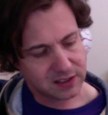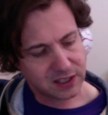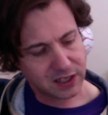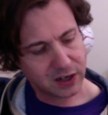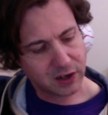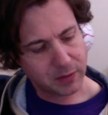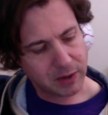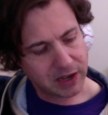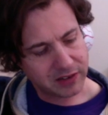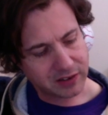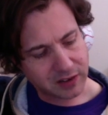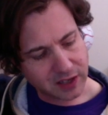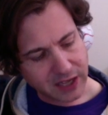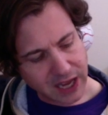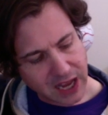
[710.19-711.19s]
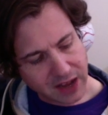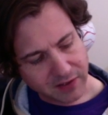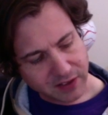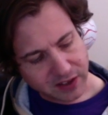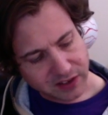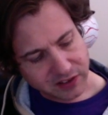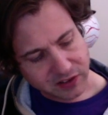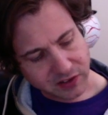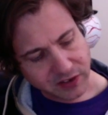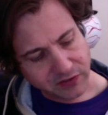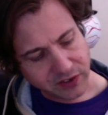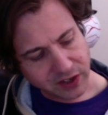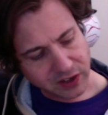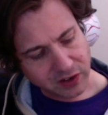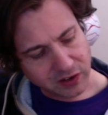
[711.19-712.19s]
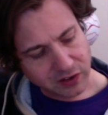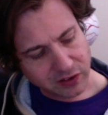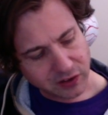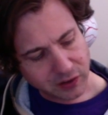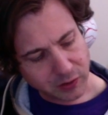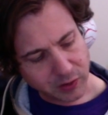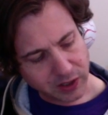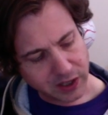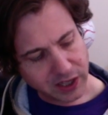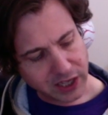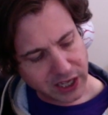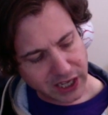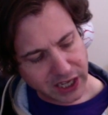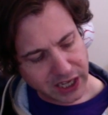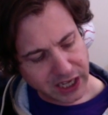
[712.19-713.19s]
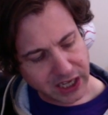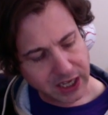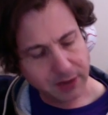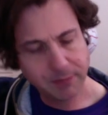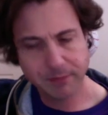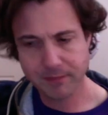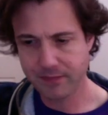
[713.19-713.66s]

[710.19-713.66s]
You know, you basically have these 3 fingers doing the E